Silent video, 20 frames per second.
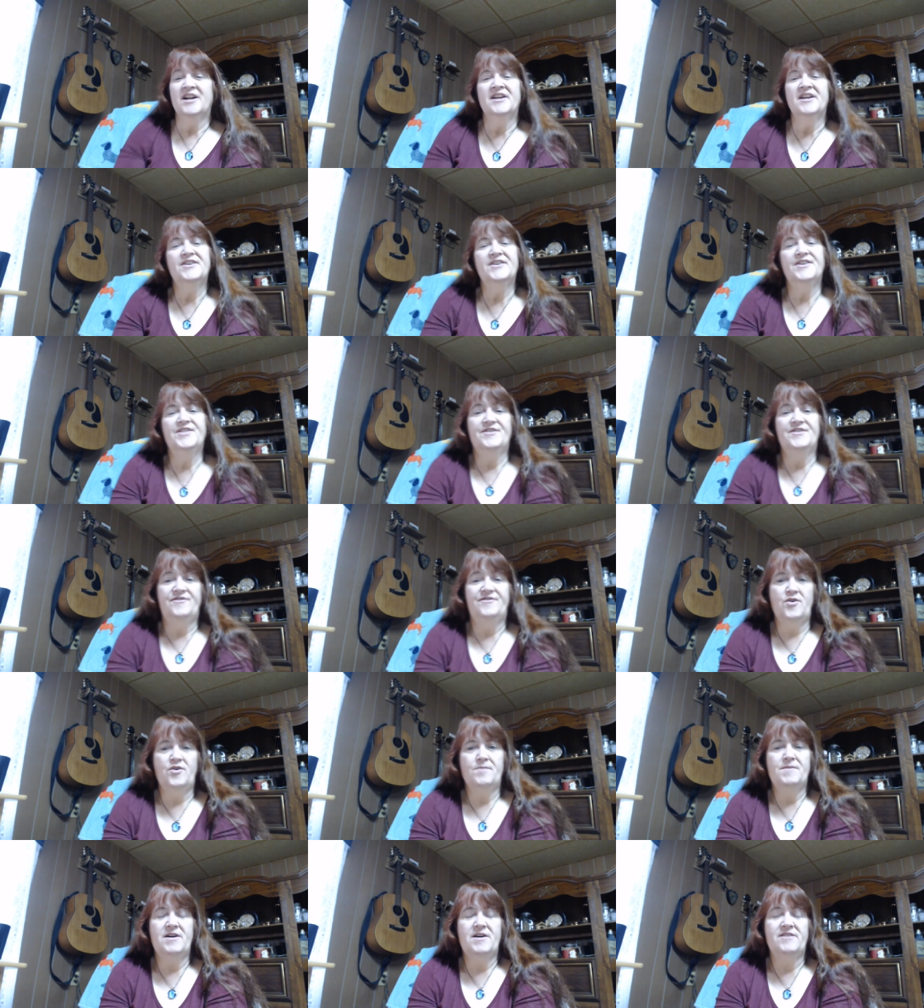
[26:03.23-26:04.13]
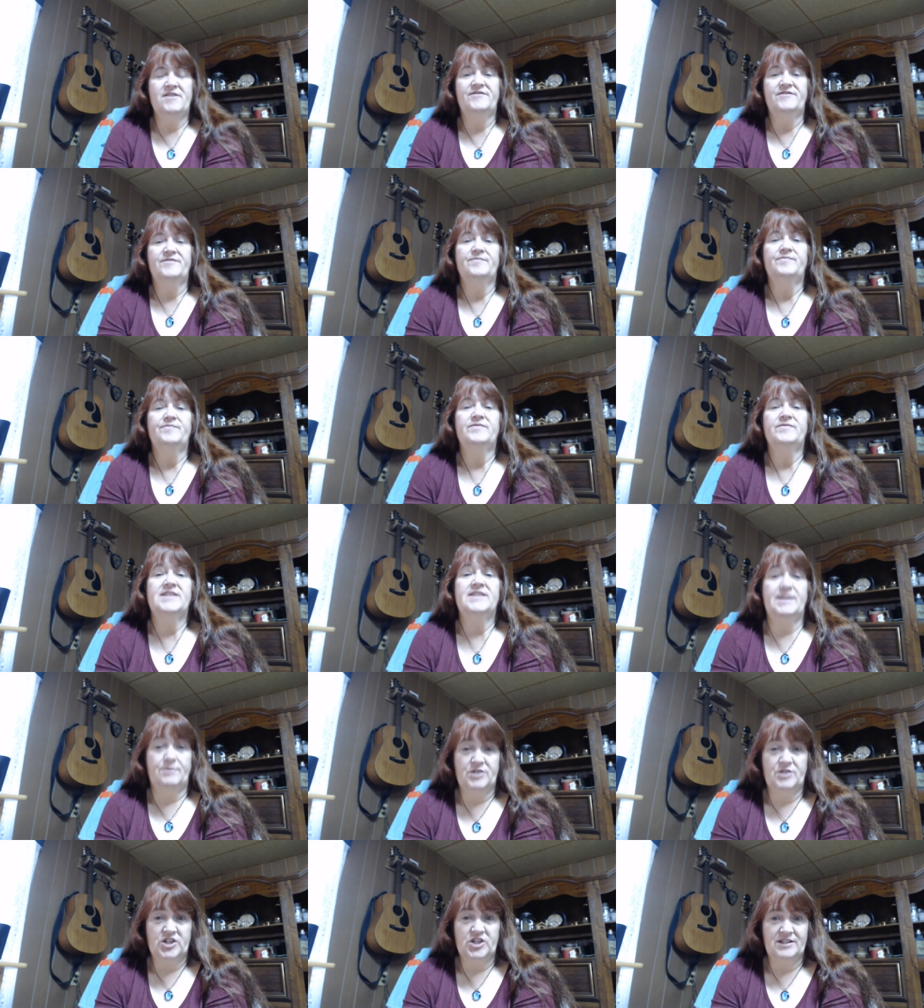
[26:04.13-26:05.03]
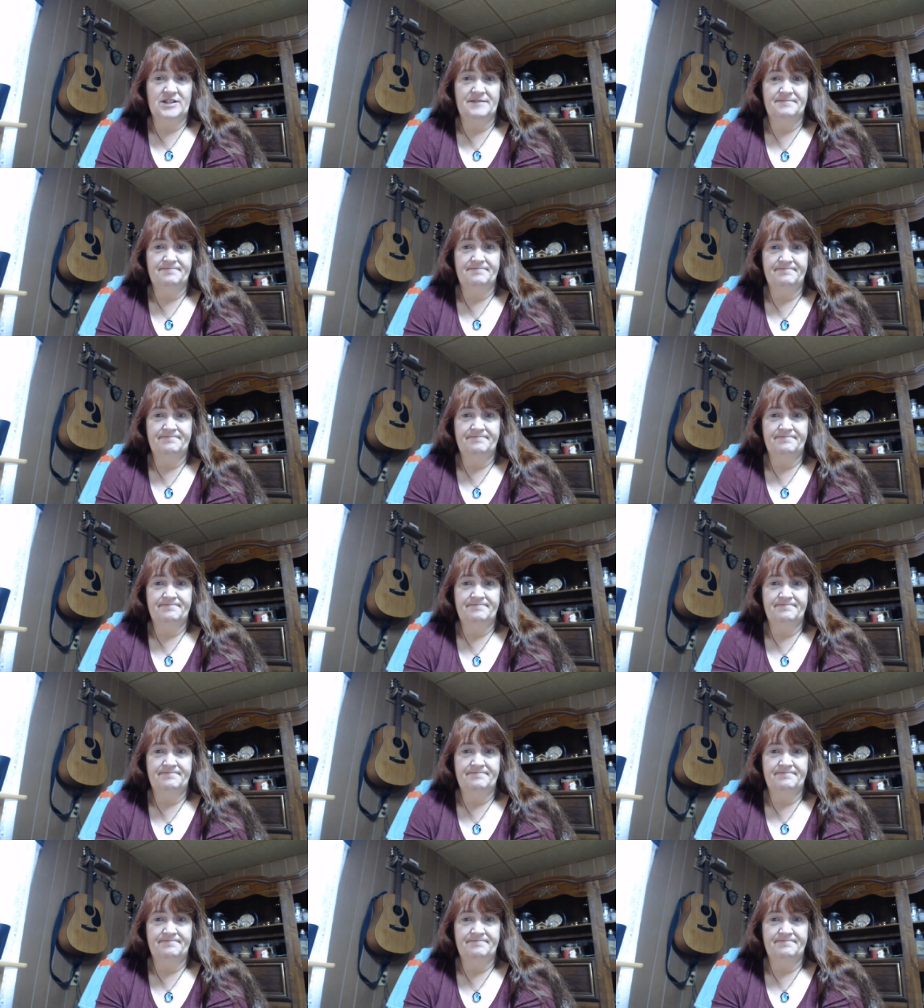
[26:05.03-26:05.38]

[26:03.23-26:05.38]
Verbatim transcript: to do it in the form of sandwiches.